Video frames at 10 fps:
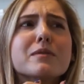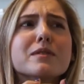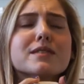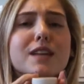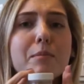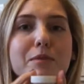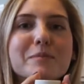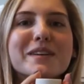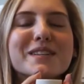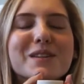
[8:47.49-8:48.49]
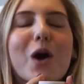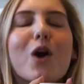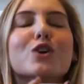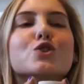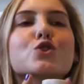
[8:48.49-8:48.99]
Supplements
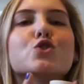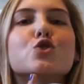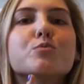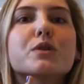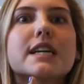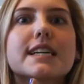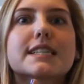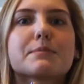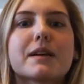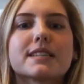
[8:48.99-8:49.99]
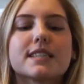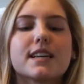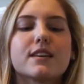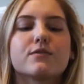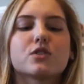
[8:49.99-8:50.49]
are super
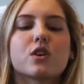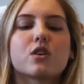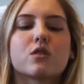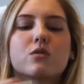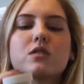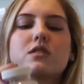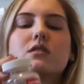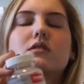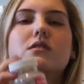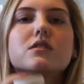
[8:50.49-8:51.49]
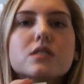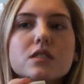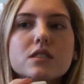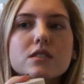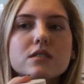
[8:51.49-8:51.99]
expensive, so
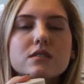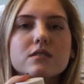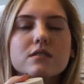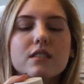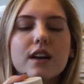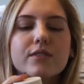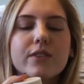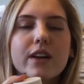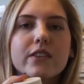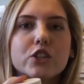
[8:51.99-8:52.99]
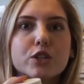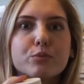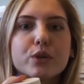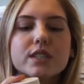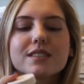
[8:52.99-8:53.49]
I find the cheap
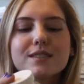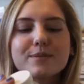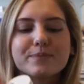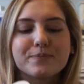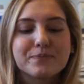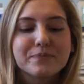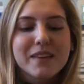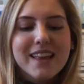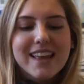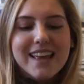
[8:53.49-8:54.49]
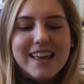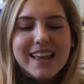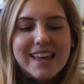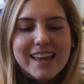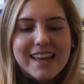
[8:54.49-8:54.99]
ones.
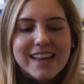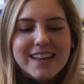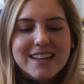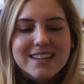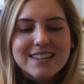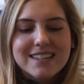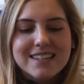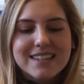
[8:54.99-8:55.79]
And